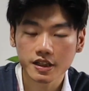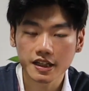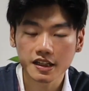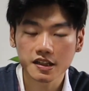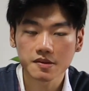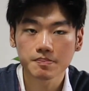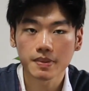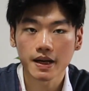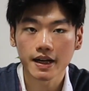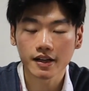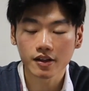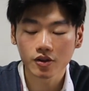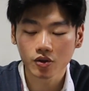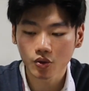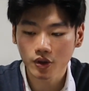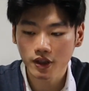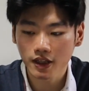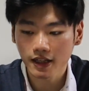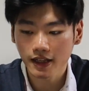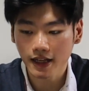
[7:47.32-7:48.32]
just by
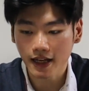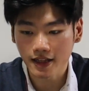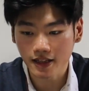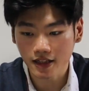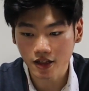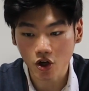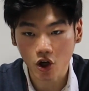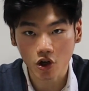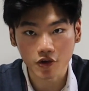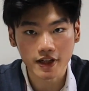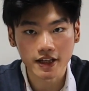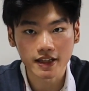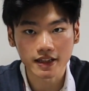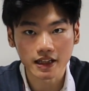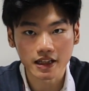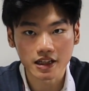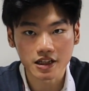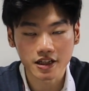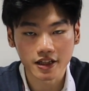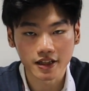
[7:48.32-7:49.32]
looking at the
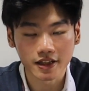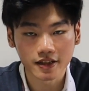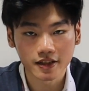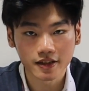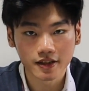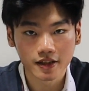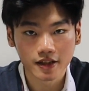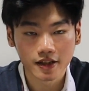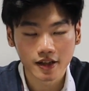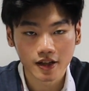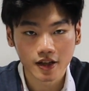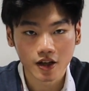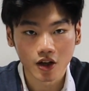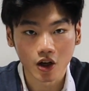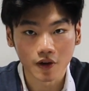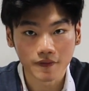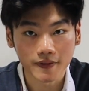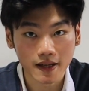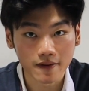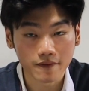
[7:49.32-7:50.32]
orientation
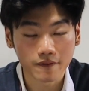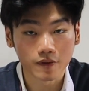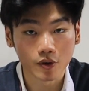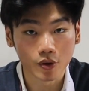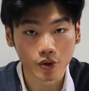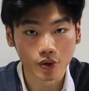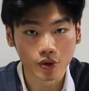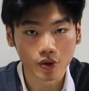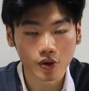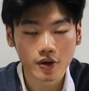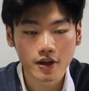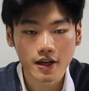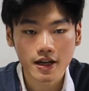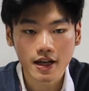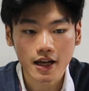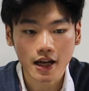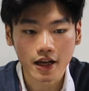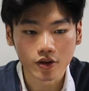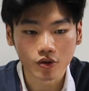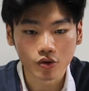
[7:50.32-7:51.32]
of that photo
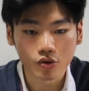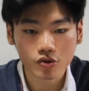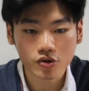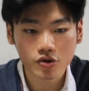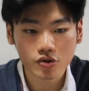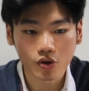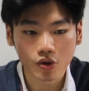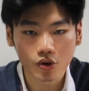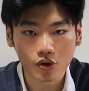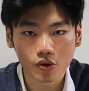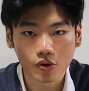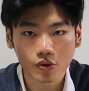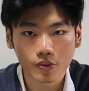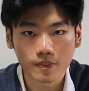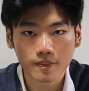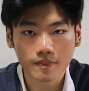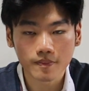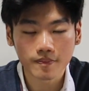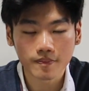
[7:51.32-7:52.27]
and also